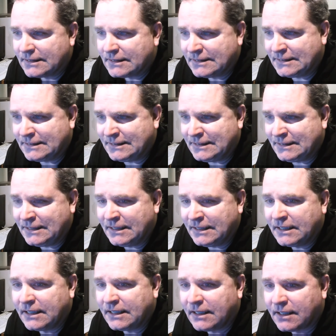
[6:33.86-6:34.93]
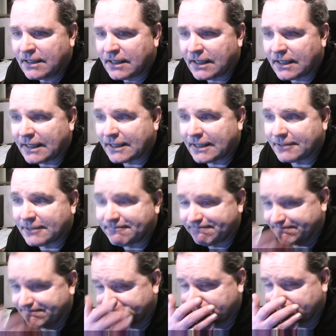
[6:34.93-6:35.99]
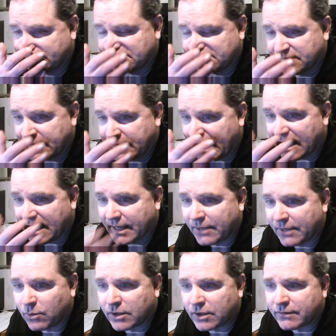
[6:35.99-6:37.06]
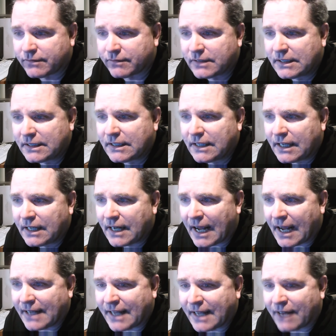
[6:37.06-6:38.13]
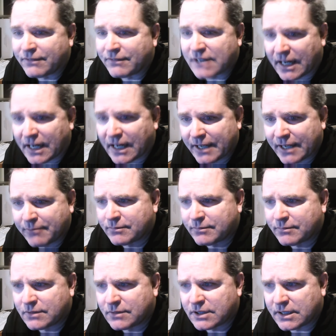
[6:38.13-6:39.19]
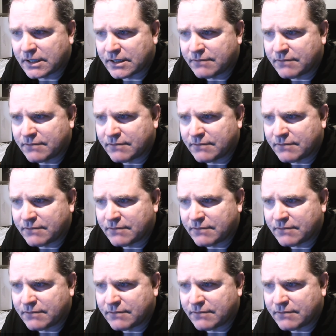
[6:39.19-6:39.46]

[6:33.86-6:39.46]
um, yeah, he would have had to have time to